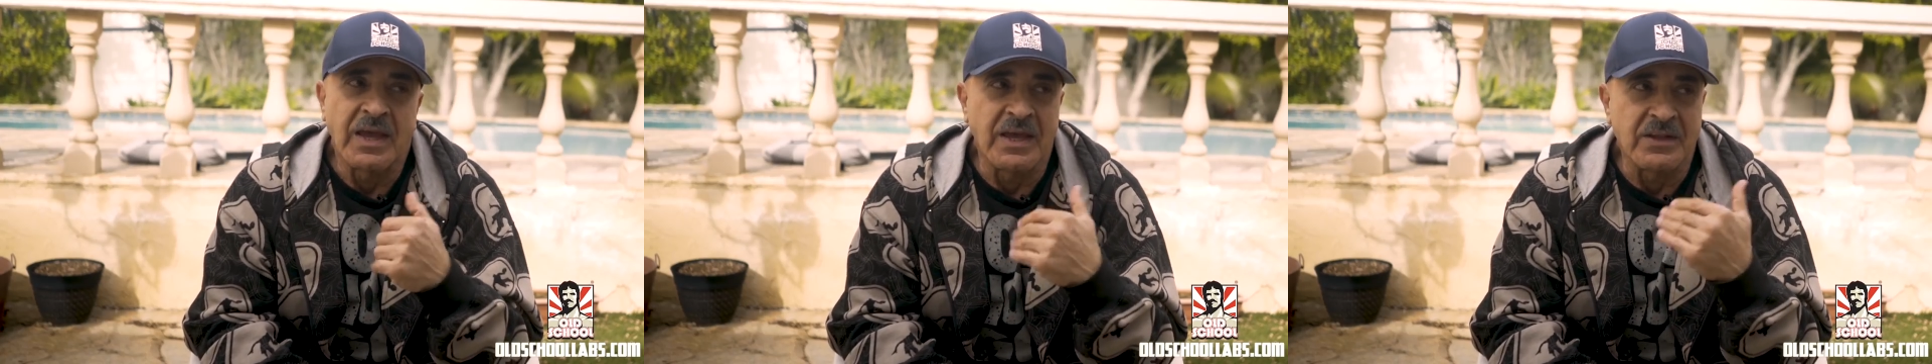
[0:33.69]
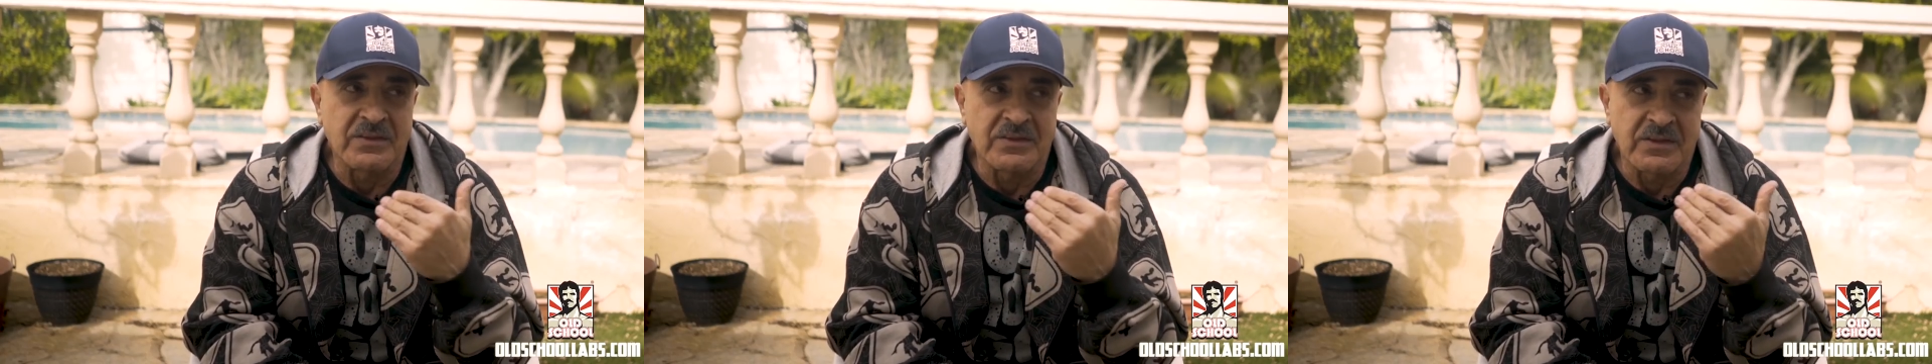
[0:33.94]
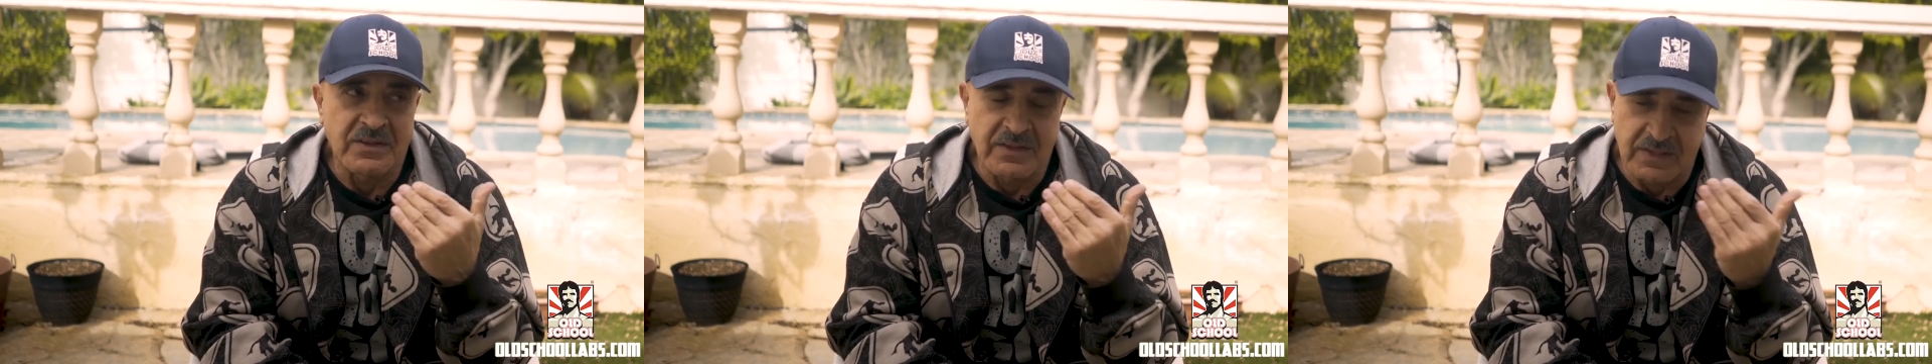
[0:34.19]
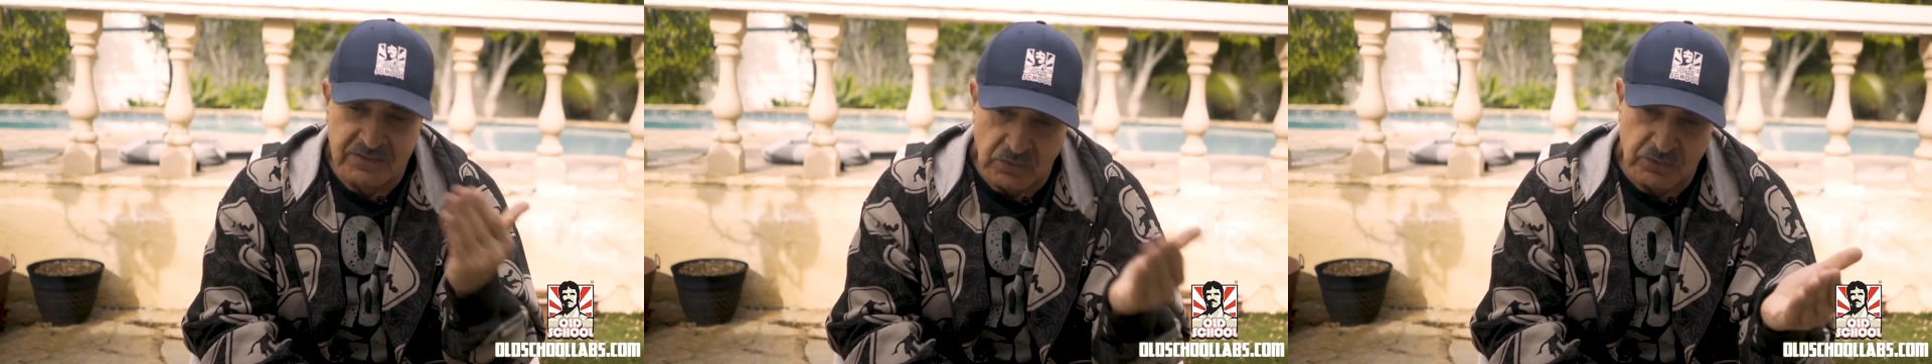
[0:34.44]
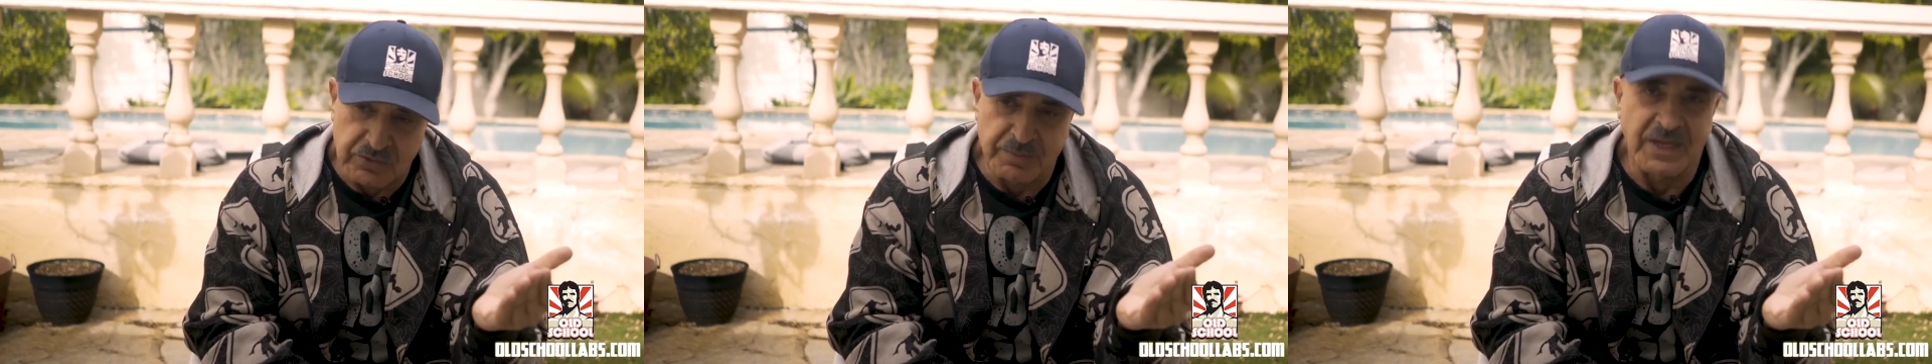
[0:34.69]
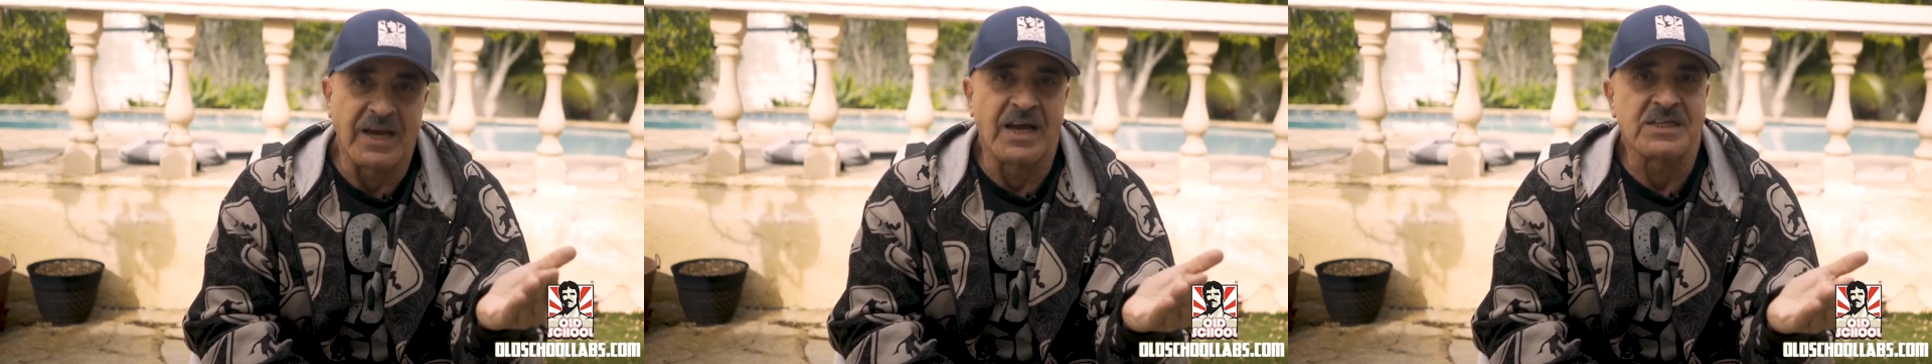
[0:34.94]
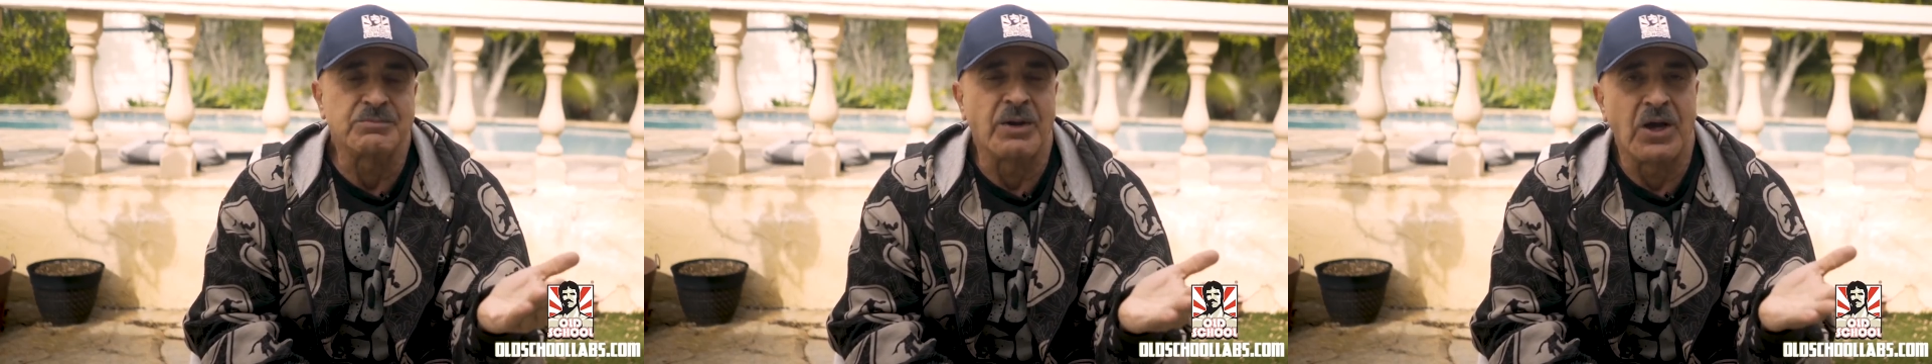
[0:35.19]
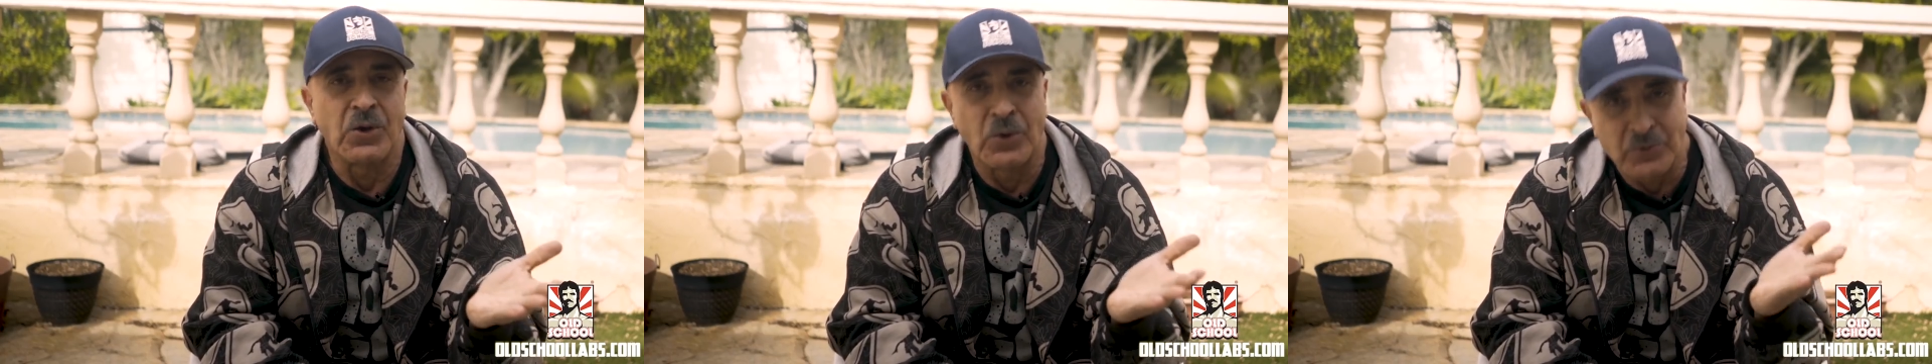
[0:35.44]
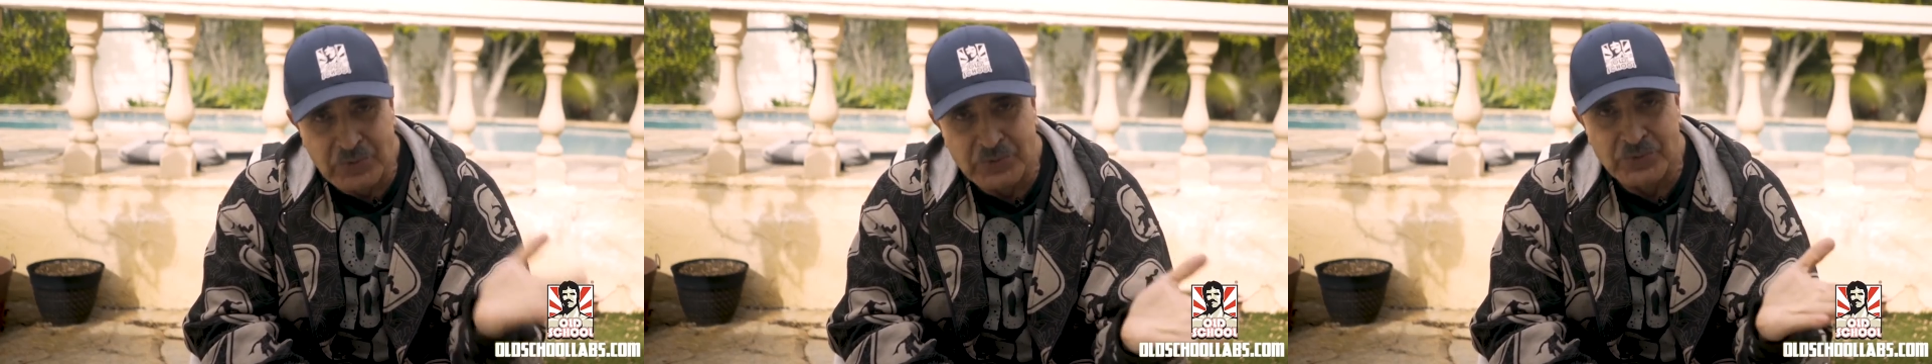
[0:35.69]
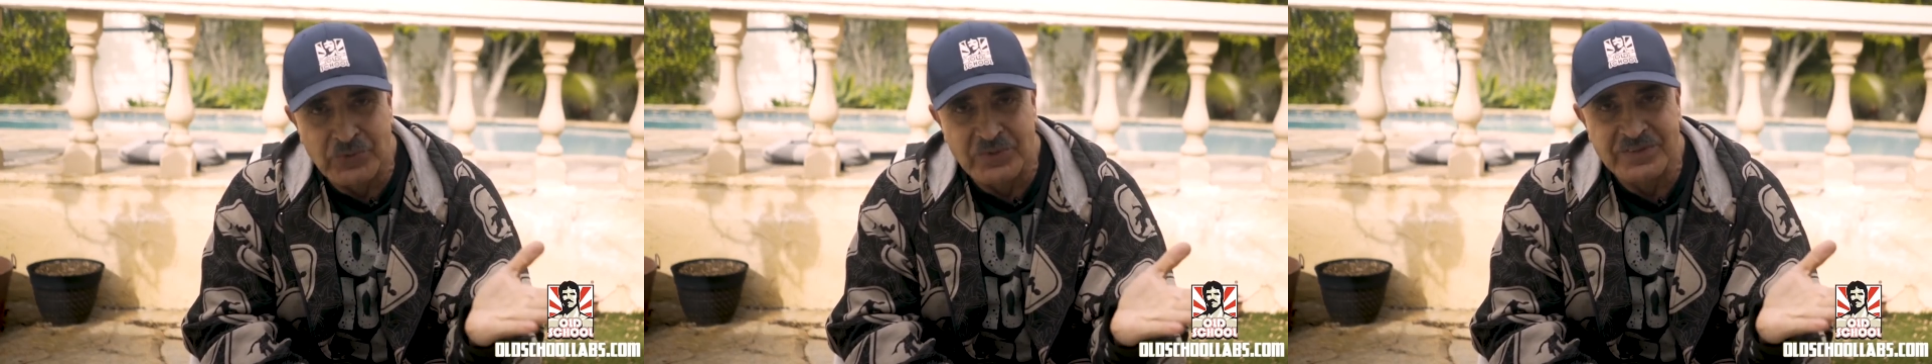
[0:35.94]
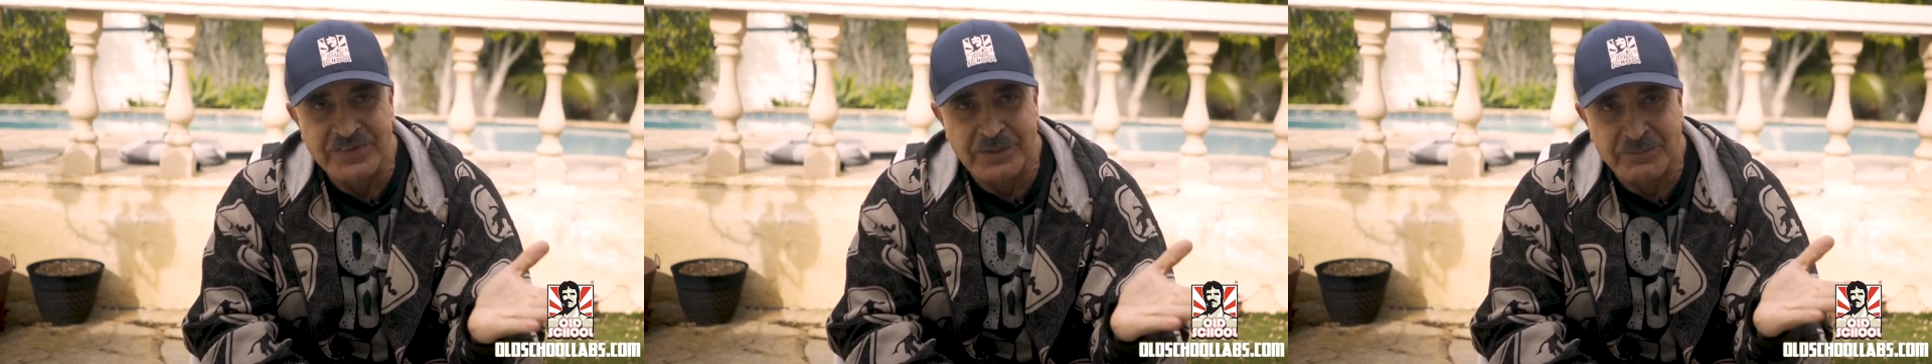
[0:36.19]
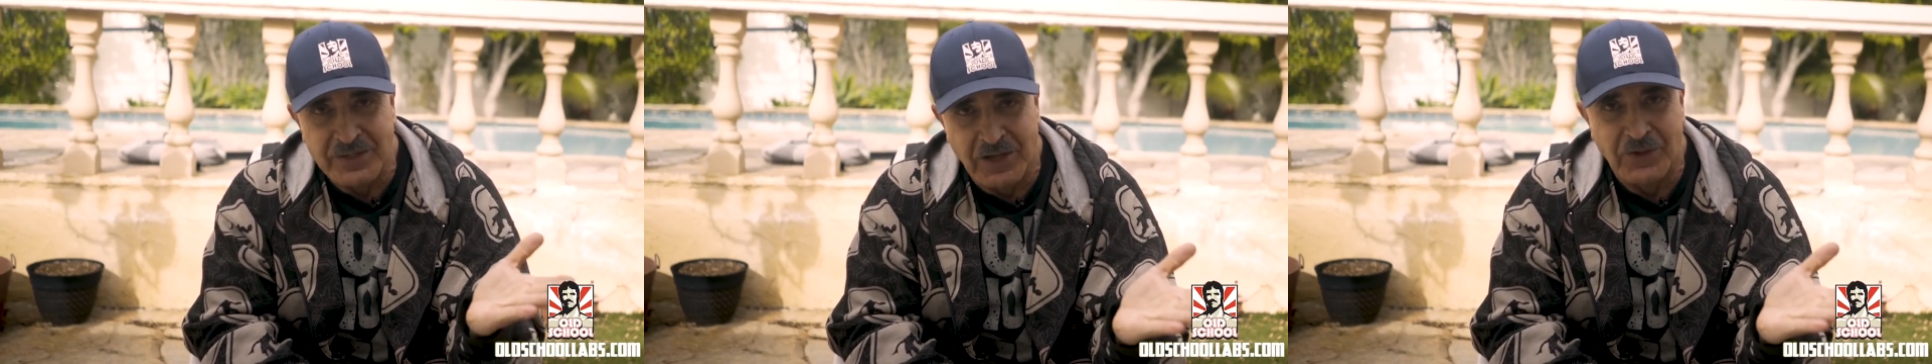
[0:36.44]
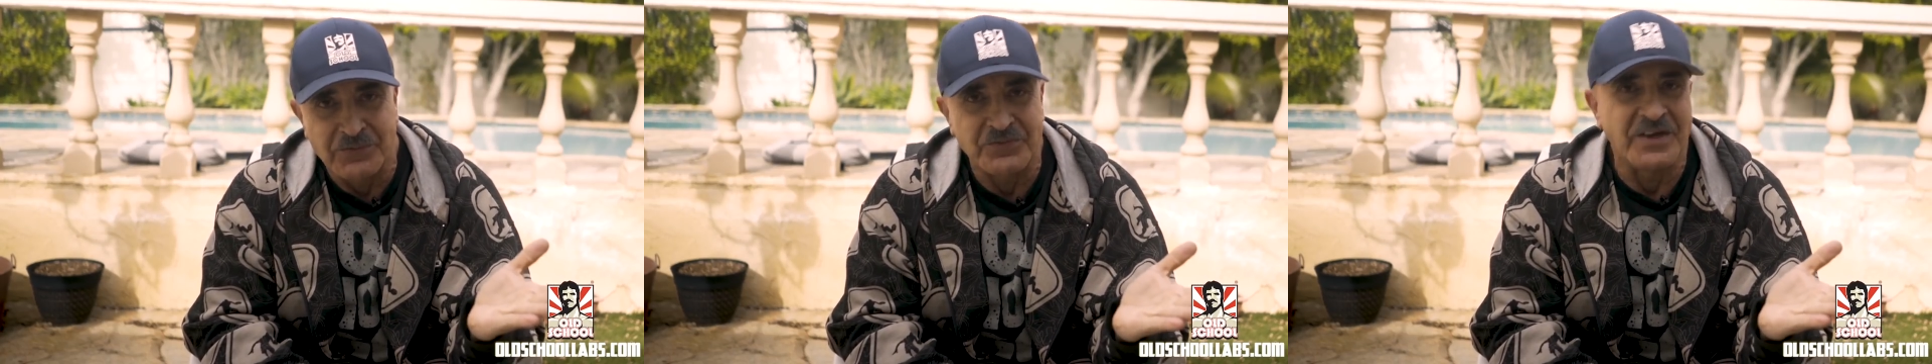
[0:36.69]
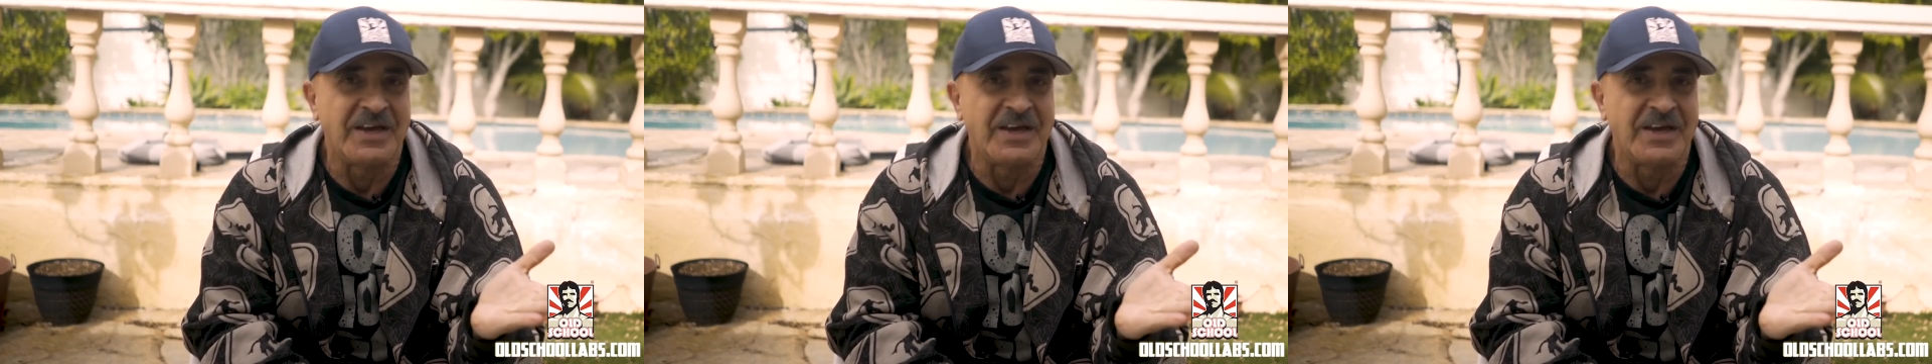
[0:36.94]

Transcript: And that's going to be asked by Old School themselves.